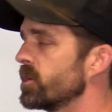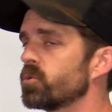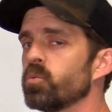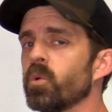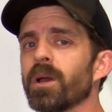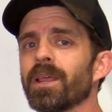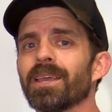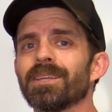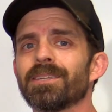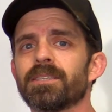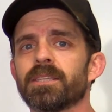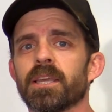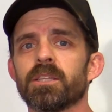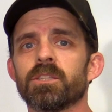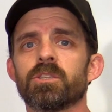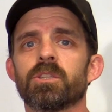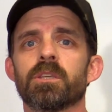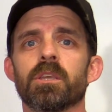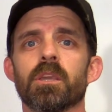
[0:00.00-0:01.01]
is what
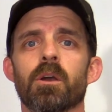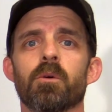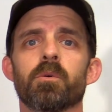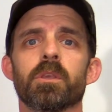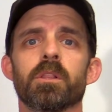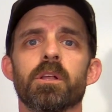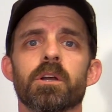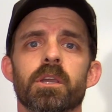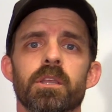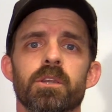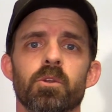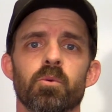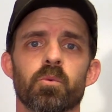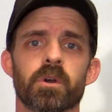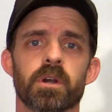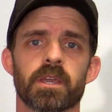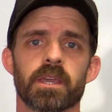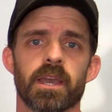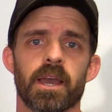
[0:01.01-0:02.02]
intensity are we looking to
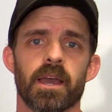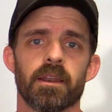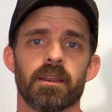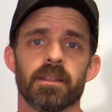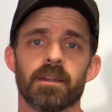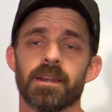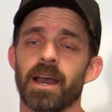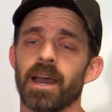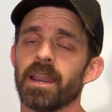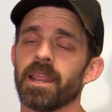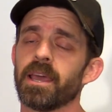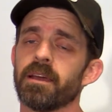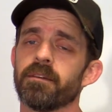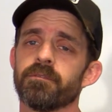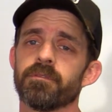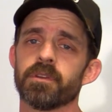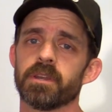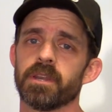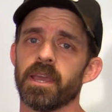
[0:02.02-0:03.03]
work at? Not
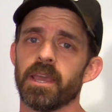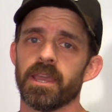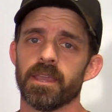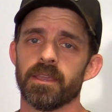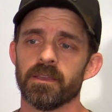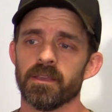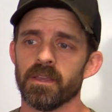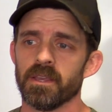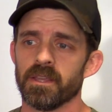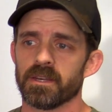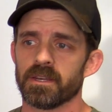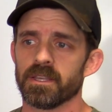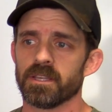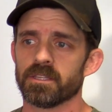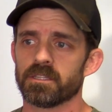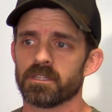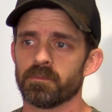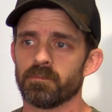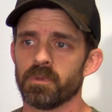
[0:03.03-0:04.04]
every day
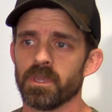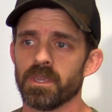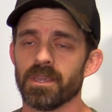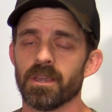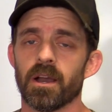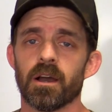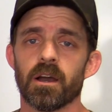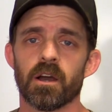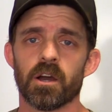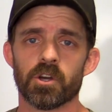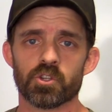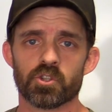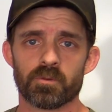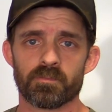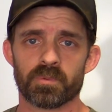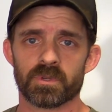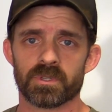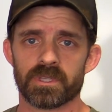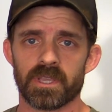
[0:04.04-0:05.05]
needs to be
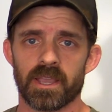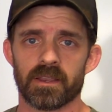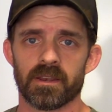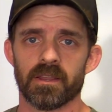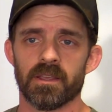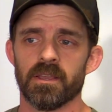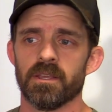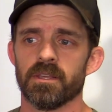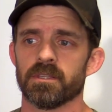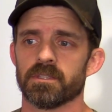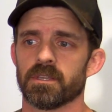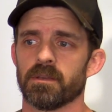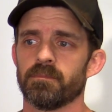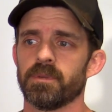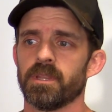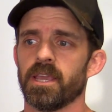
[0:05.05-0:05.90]
100%. Some